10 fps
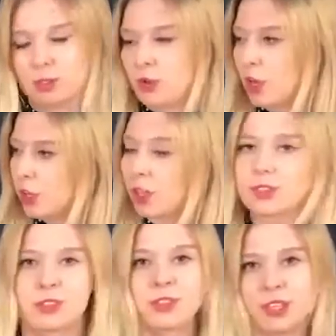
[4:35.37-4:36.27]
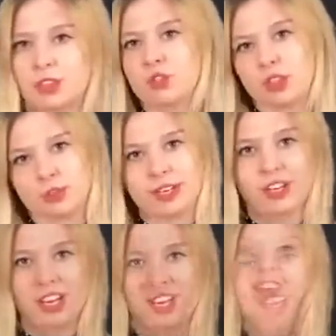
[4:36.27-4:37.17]
So you can also see it just
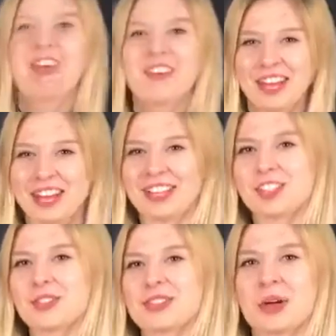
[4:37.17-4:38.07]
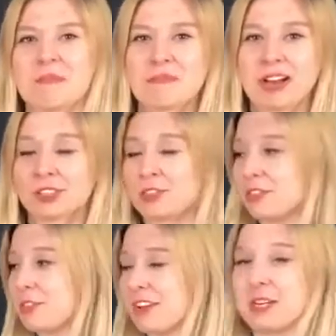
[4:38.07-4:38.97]
right here. Okay, let's just come back to
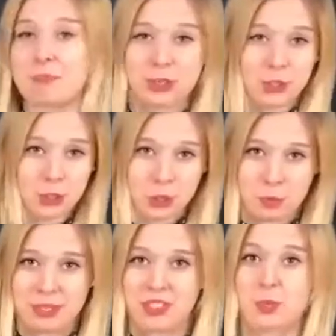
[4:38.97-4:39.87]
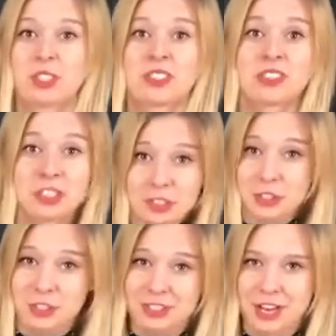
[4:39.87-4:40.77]
this funny picture that you may see with a
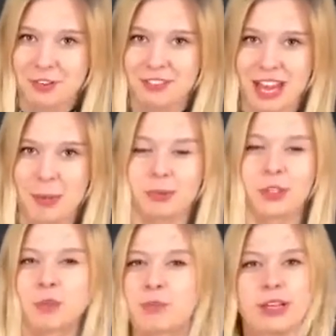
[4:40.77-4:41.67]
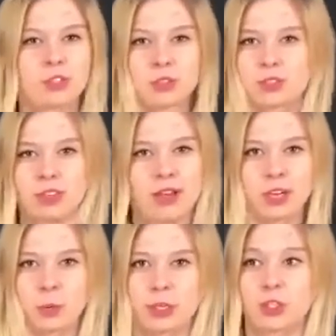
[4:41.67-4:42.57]
syringe inside of the apple. You might just have
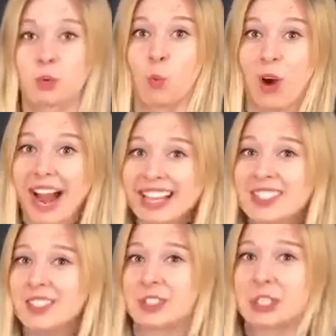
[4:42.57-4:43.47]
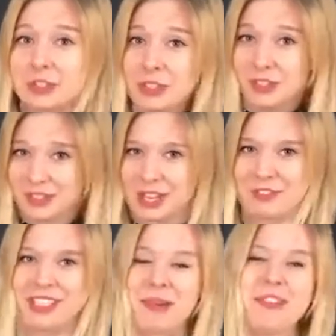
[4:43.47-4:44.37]
a question, why is the syringe inside
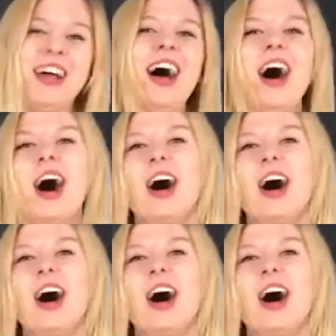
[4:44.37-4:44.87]
of an apple?